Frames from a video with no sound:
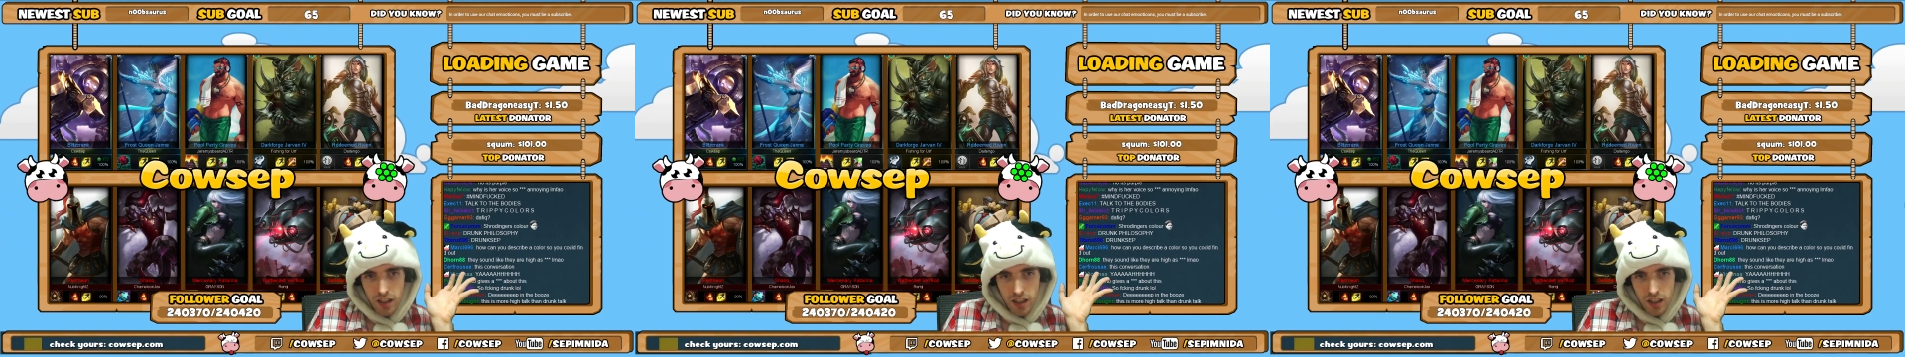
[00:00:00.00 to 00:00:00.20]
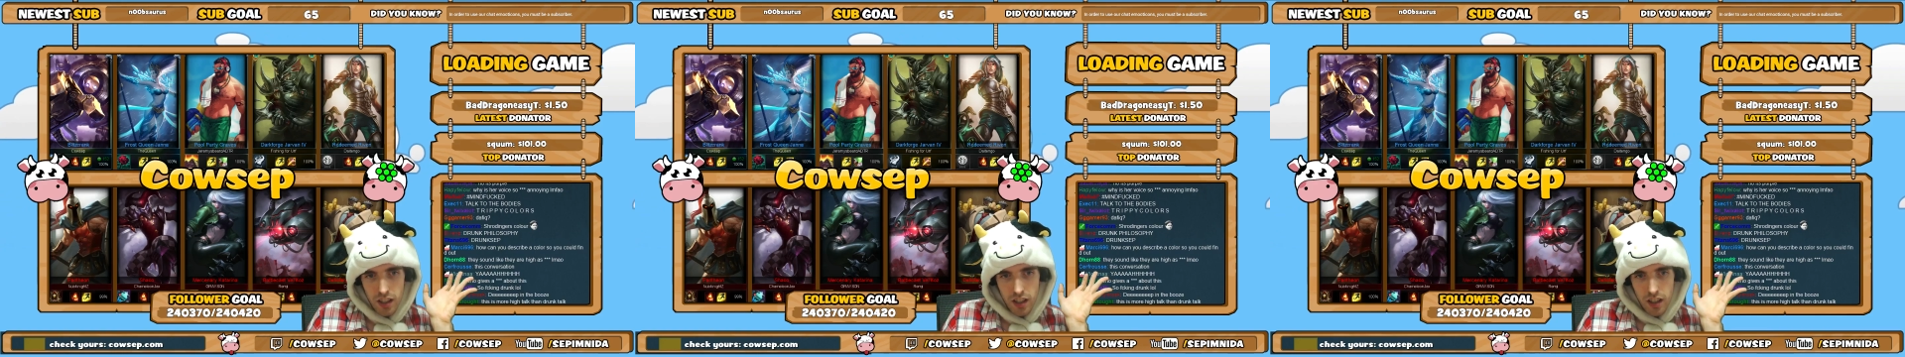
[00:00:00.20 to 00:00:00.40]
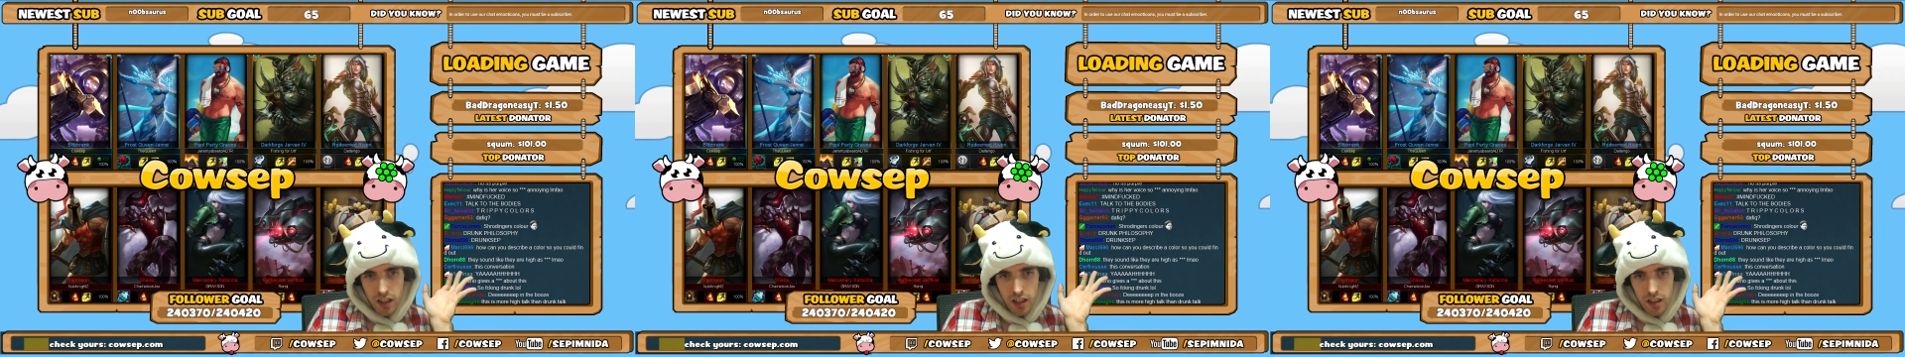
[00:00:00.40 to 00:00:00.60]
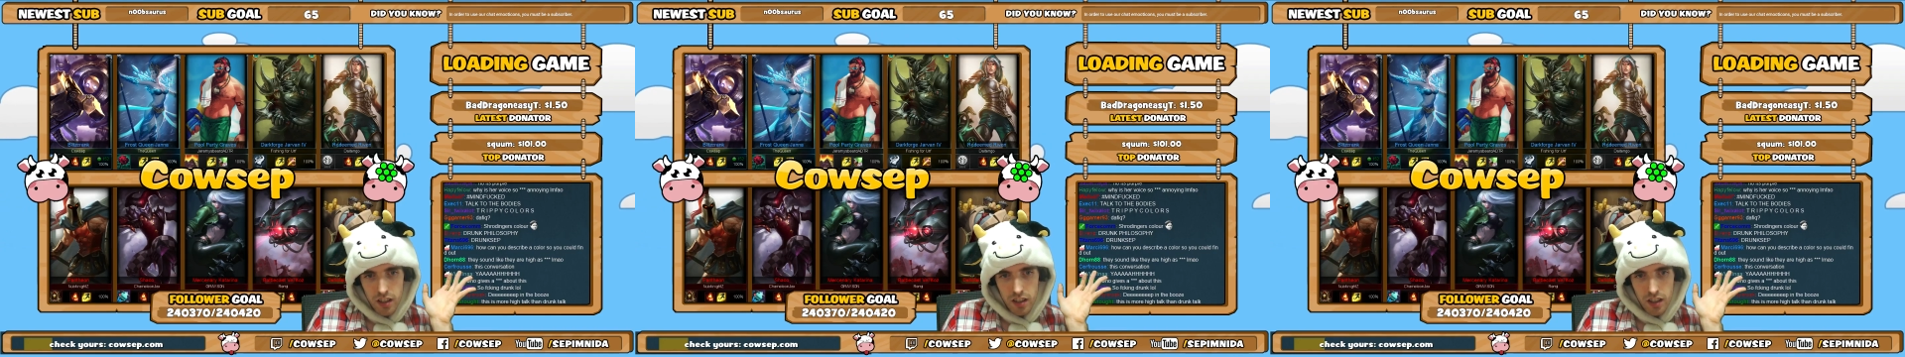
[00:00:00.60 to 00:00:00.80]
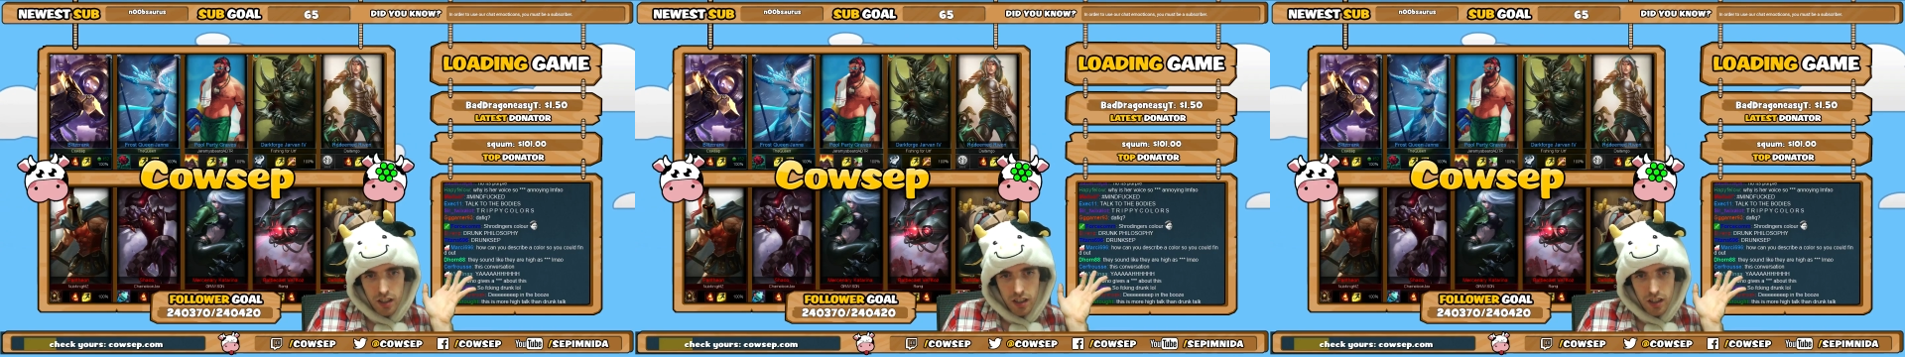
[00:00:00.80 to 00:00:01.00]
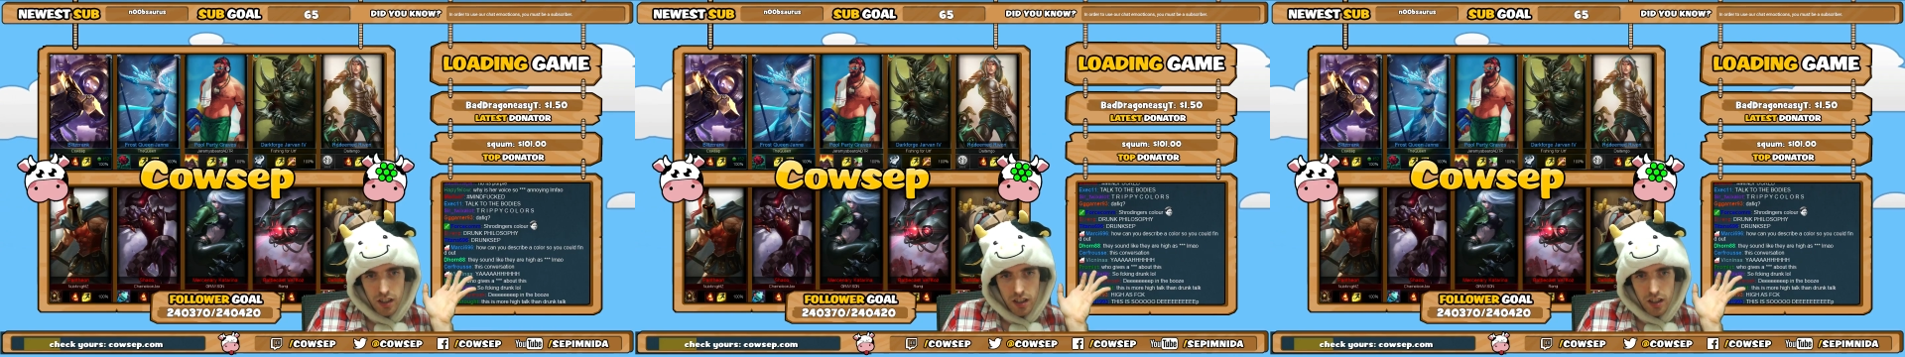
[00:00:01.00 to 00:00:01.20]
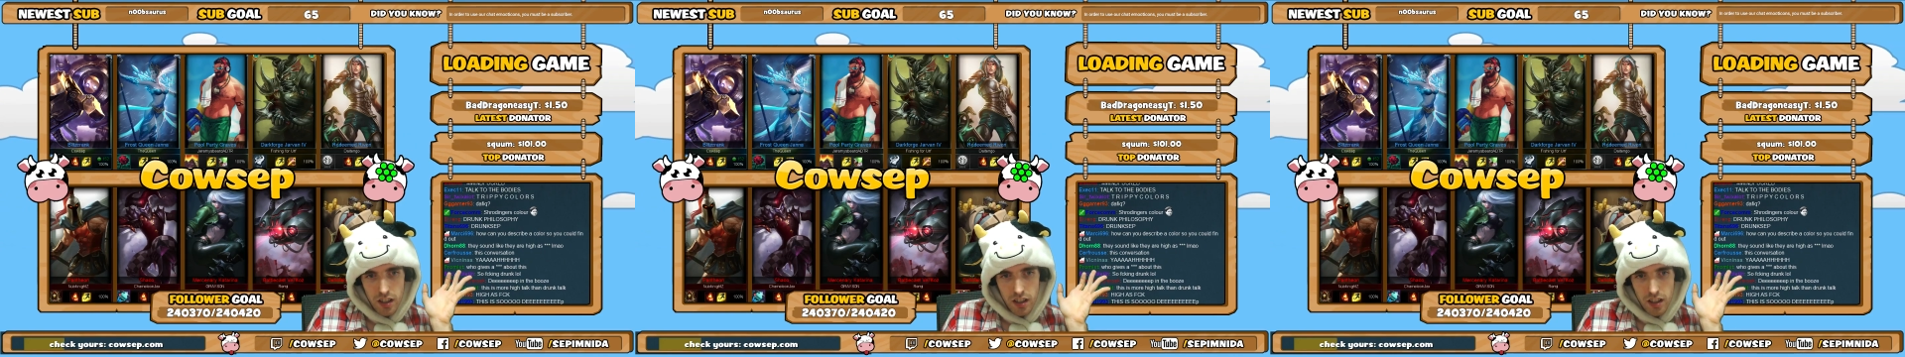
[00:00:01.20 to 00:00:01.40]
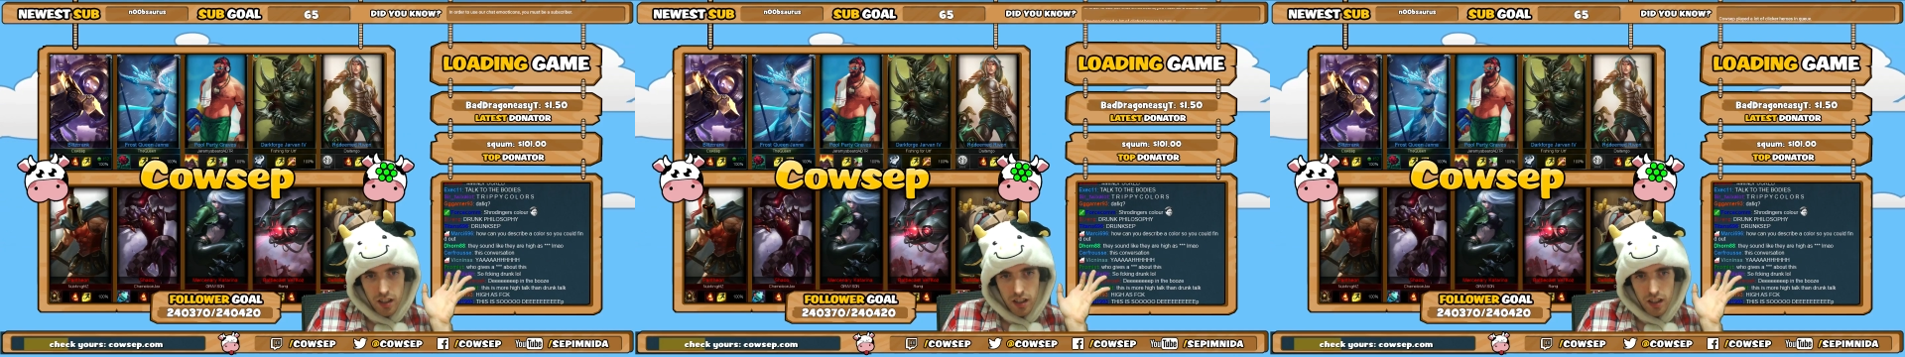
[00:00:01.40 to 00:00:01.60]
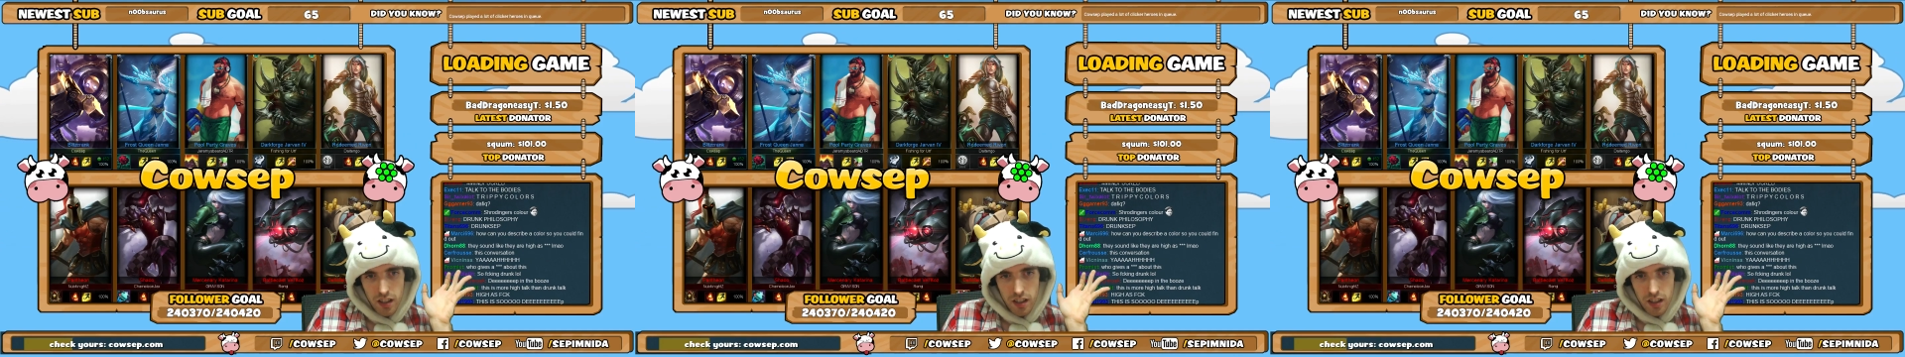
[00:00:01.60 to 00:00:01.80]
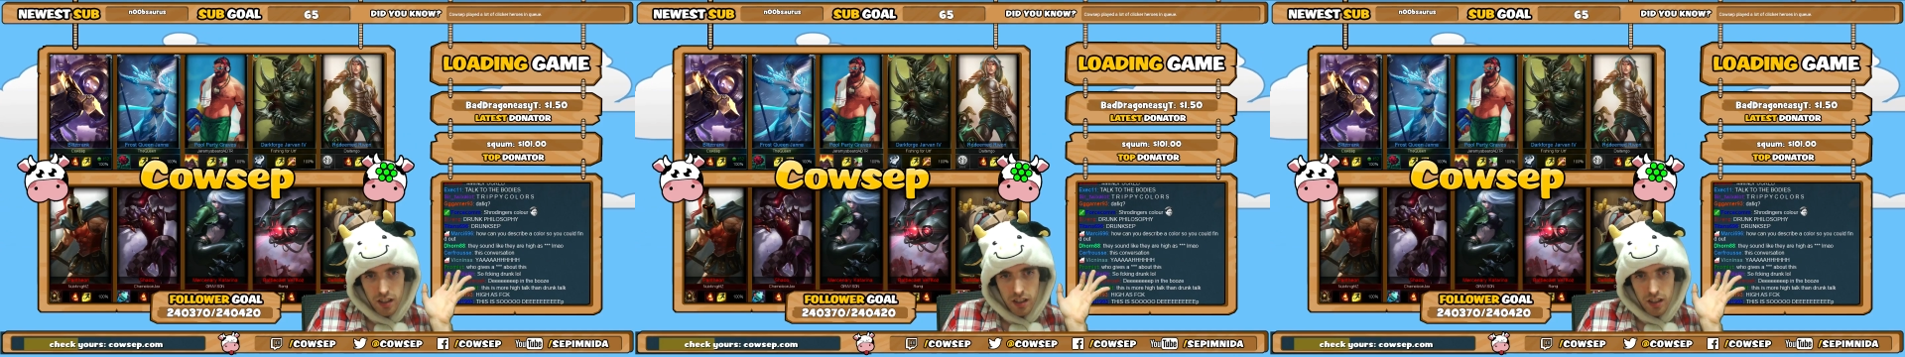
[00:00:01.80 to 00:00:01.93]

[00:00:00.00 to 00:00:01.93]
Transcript: Nobody speaks.